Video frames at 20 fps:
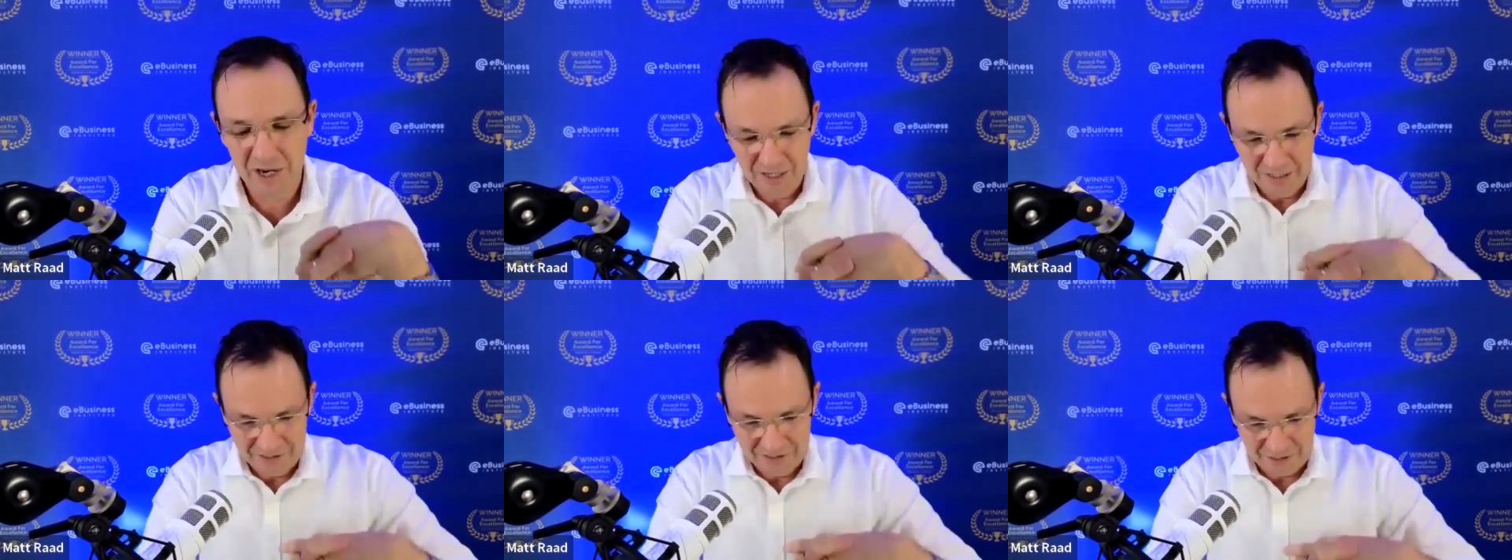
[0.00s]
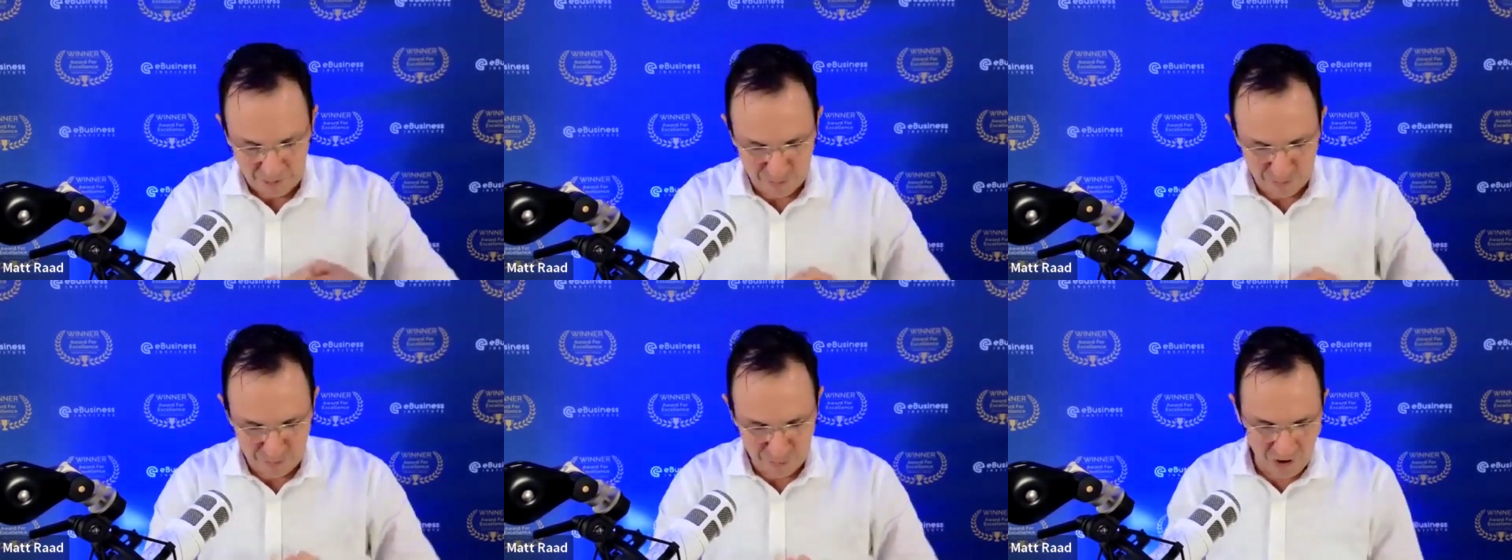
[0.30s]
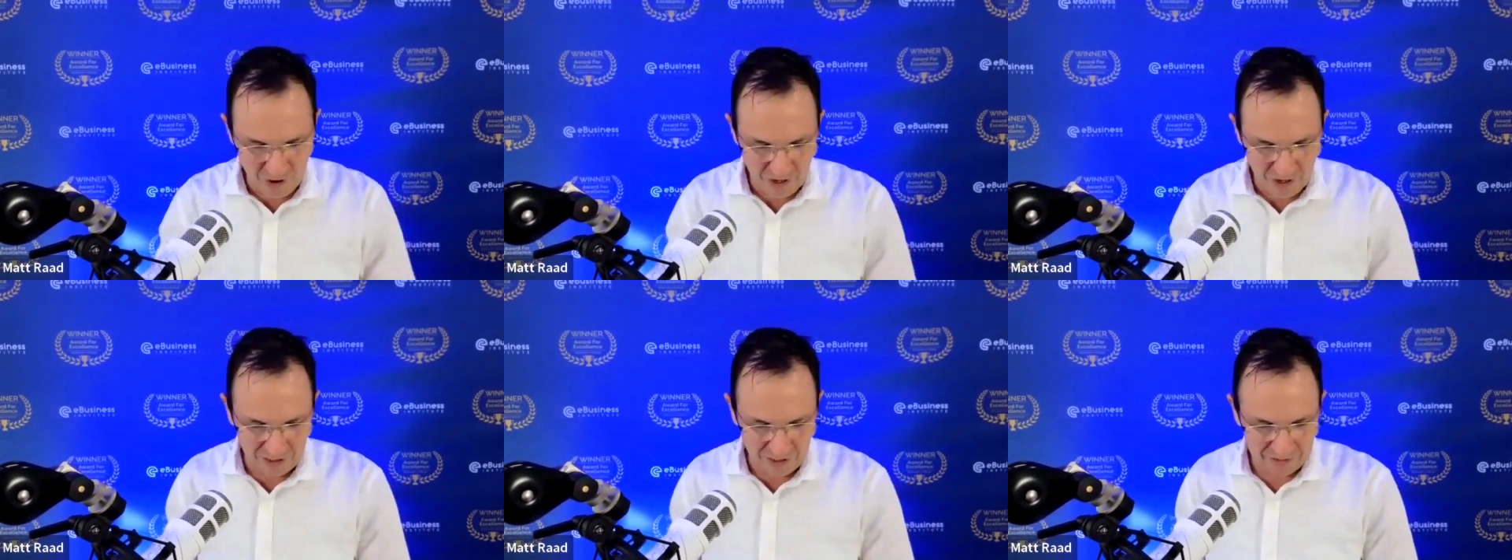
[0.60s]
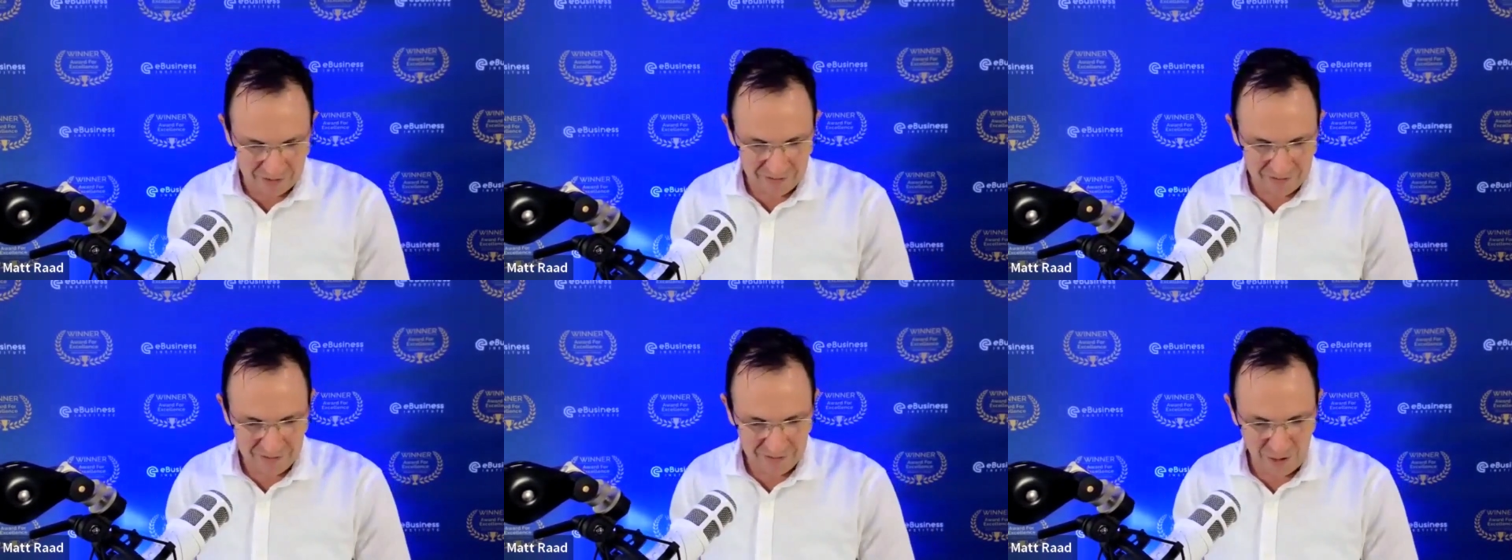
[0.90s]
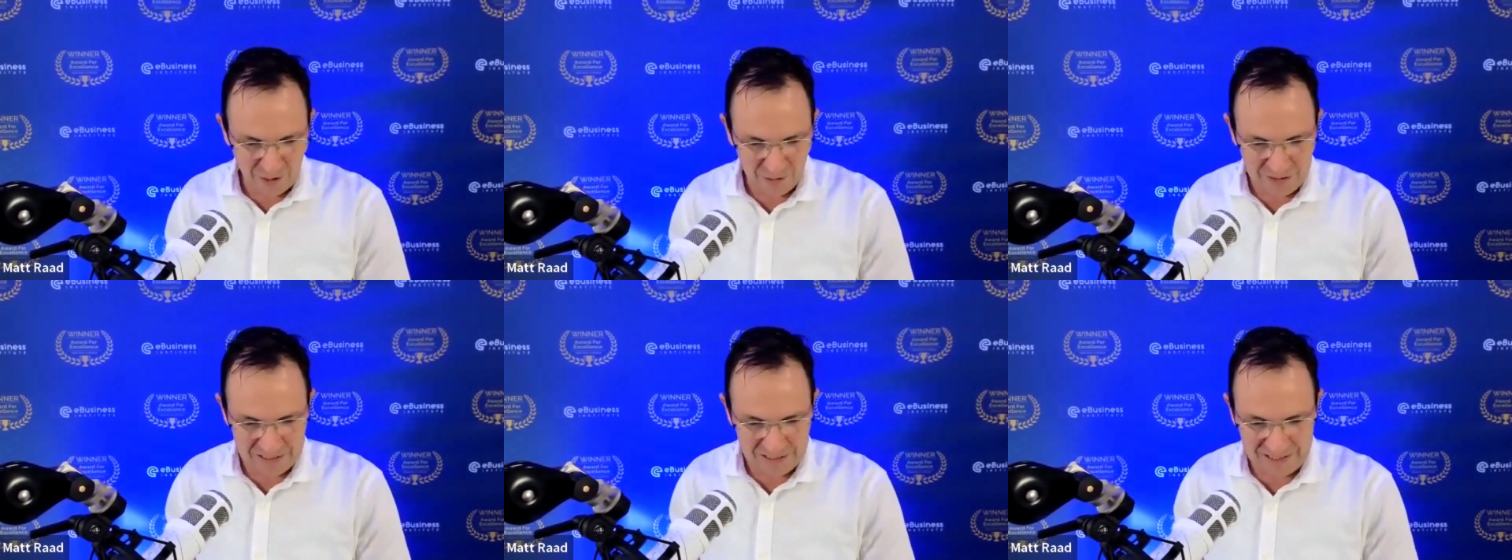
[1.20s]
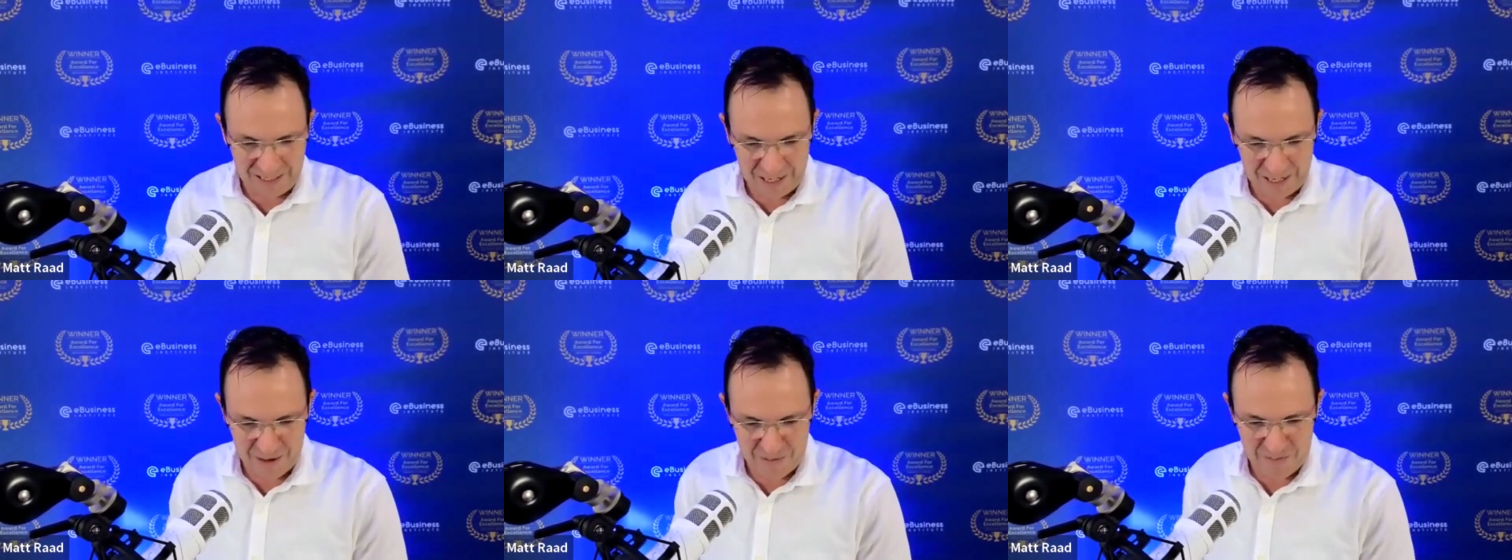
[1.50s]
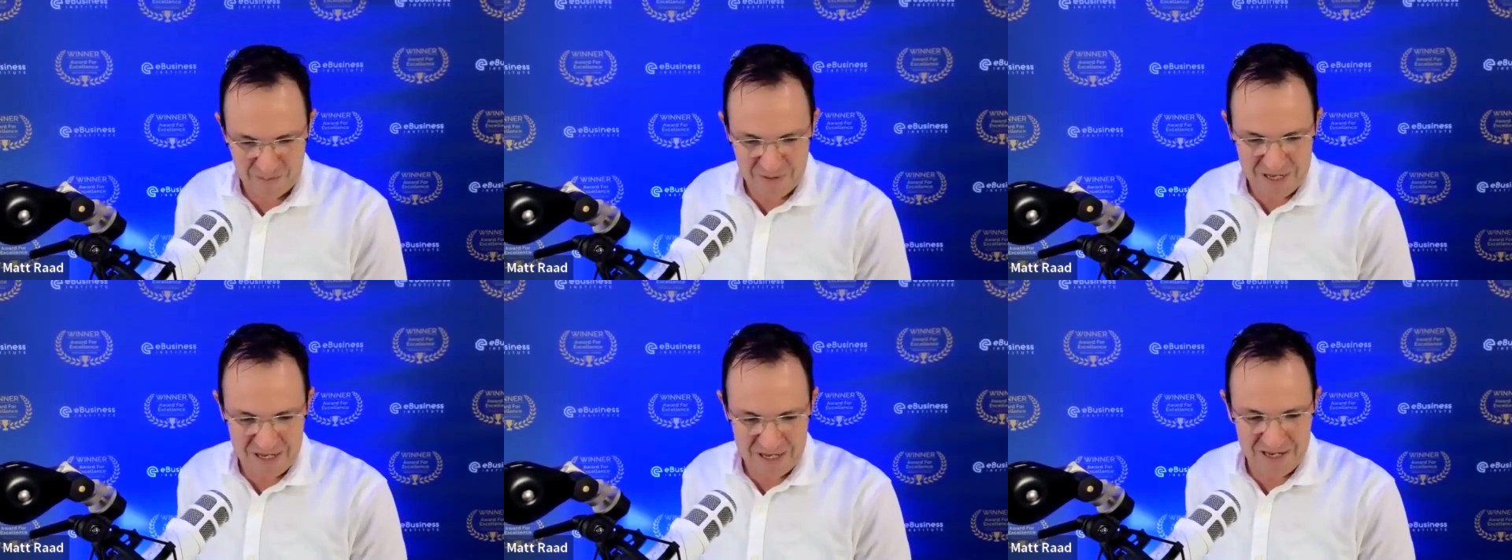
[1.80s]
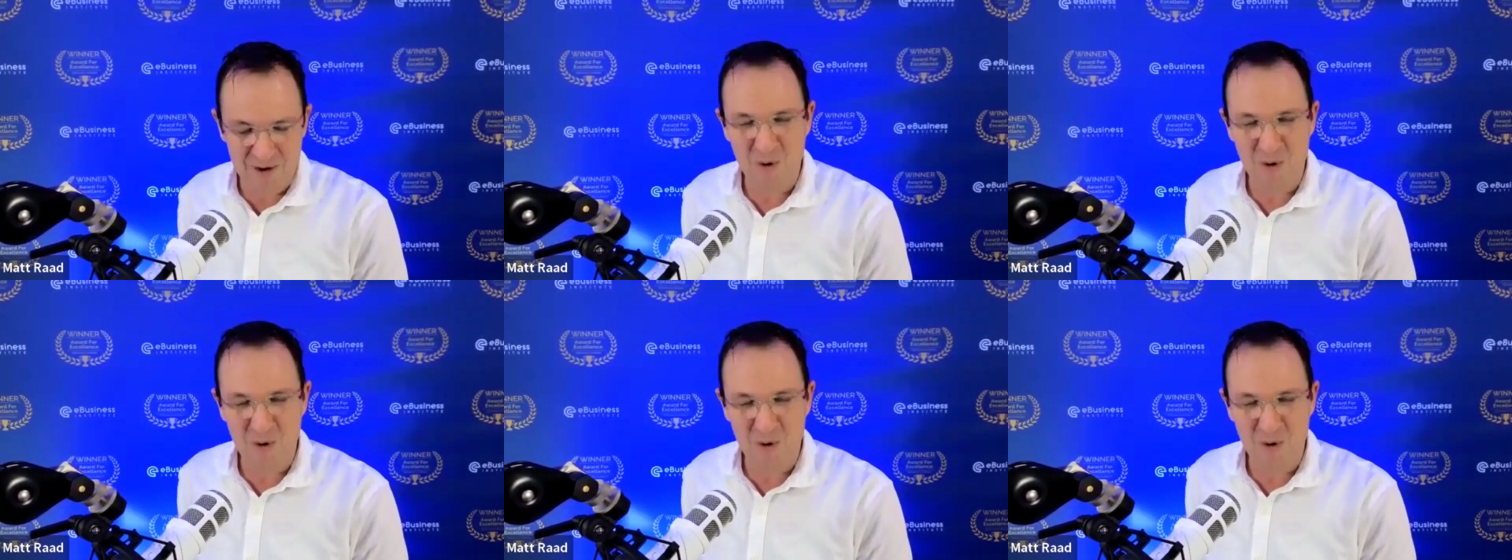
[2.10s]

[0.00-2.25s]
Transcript: So, Brian, I want to say a big